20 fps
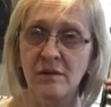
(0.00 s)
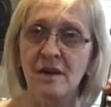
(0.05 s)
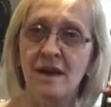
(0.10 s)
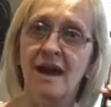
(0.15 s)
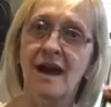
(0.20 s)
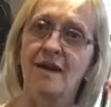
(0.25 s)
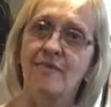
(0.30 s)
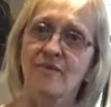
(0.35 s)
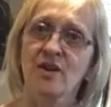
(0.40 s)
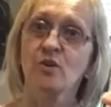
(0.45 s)

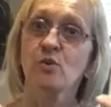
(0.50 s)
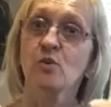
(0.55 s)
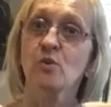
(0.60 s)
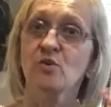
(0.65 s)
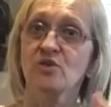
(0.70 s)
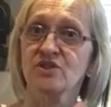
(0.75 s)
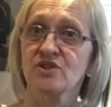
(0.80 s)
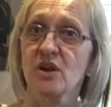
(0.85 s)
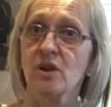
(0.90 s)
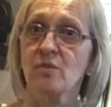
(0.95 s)
and then you'll
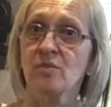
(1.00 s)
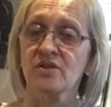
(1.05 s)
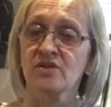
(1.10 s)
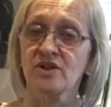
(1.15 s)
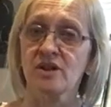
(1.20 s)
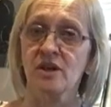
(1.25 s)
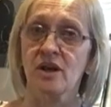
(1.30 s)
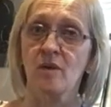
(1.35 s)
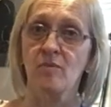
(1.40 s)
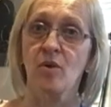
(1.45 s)
start
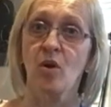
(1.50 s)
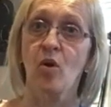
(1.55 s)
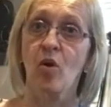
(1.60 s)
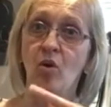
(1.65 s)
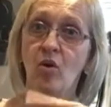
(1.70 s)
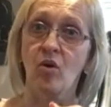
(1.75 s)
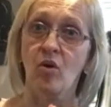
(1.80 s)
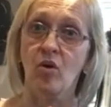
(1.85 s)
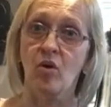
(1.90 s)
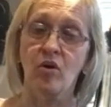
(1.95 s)
building up,
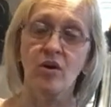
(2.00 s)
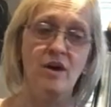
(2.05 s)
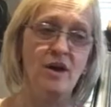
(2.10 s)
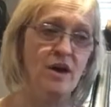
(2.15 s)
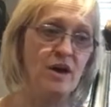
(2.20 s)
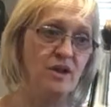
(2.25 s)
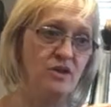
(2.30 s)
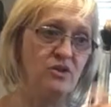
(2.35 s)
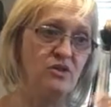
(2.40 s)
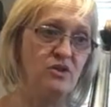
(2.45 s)
or
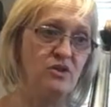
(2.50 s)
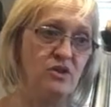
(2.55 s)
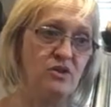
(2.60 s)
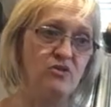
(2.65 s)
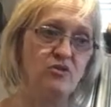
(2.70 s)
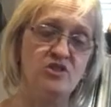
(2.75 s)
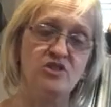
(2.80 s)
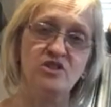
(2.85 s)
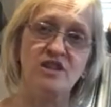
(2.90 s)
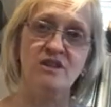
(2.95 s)
you can
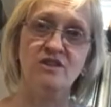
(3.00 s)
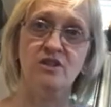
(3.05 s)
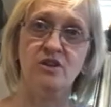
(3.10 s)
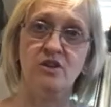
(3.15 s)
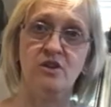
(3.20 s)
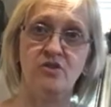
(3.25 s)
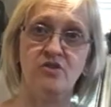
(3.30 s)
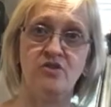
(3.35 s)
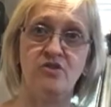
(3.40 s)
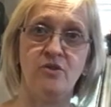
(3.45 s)
crescendo
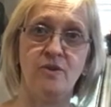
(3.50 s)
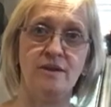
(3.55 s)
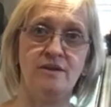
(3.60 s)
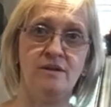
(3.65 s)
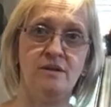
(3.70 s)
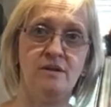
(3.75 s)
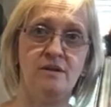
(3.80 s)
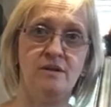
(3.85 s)
through it.